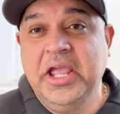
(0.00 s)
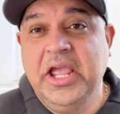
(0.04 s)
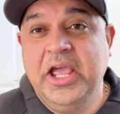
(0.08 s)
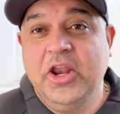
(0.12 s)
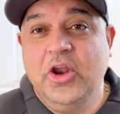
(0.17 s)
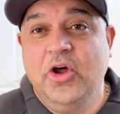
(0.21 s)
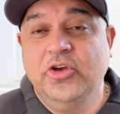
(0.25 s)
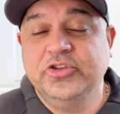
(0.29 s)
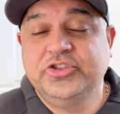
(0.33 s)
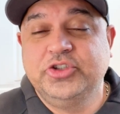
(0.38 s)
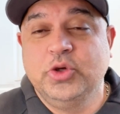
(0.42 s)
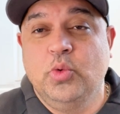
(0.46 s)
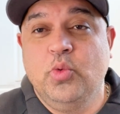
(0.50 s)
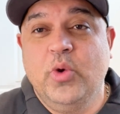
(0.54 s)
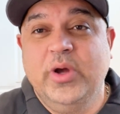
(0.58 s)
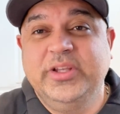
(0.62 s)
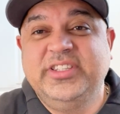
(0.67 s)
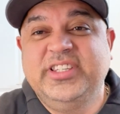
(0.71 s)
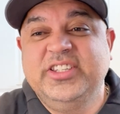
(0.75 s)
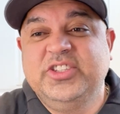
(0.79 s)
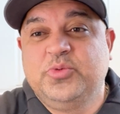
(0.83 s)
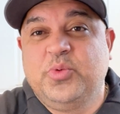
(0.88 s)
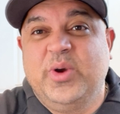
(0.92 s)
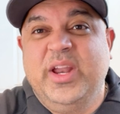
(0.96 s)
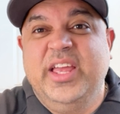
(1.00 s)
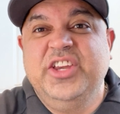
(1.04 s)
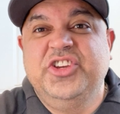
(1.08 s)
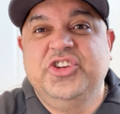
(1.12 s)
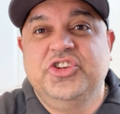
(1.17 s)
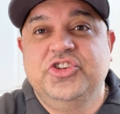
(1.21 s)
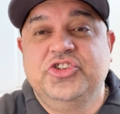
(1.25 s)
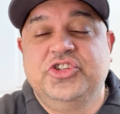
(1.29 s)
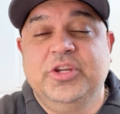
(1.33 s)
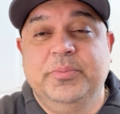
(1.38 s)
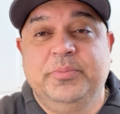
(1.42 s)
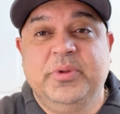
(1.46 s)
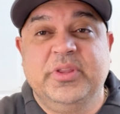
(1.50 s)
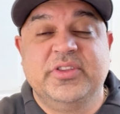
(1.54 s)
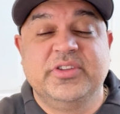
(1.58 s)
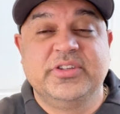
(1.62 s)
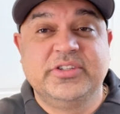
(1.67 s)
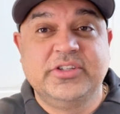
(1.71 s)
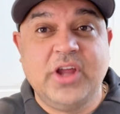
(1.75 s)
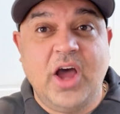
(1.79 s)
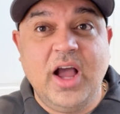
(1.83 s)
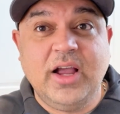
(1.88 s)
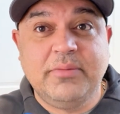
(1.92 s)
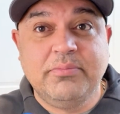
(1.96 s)
and also what's its relationship to the
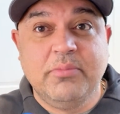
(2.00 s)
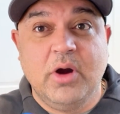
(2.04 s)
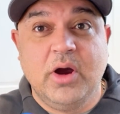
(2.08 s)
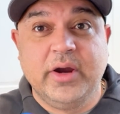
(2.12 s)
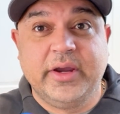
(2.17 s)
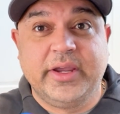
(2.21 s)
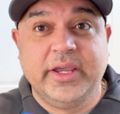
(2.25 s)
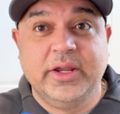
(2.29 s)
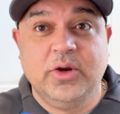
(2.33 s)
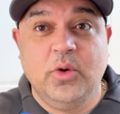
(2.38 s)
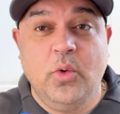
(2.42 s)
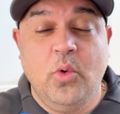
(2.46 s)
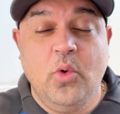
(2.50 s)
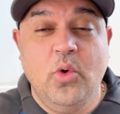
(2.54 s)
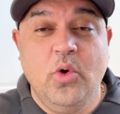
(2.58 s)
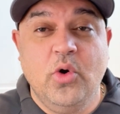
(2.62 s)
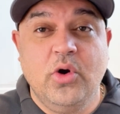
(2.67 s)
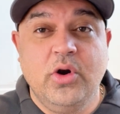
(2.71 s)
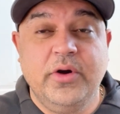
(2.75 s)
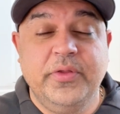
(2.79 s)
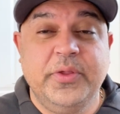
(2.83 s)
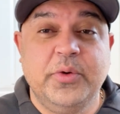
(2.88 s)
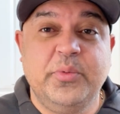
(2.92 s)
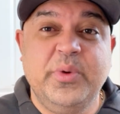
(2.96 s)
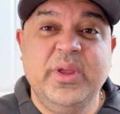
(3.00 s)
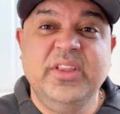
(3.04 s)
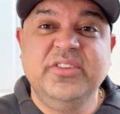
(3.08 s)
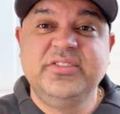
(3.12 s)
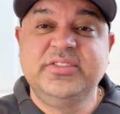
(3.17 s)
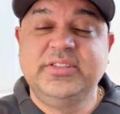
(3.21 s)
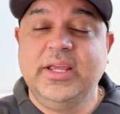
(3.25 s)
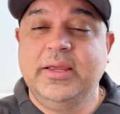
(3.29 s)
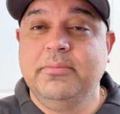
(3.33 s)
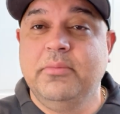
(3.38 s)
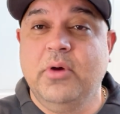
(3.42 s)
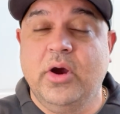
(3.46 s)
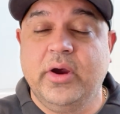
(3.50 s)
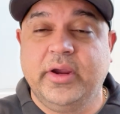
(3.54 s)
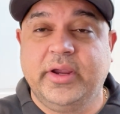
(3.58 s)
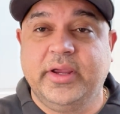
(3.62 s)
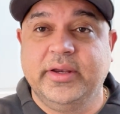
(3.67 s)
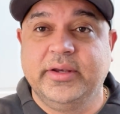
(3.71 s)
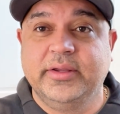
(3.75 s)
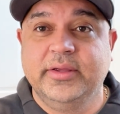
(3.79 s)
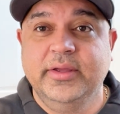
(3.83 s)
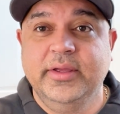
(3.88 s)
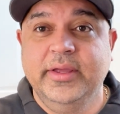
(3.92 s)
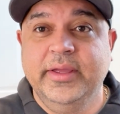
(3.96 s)
stock market or the real estate
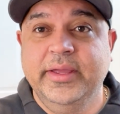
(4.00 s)
market.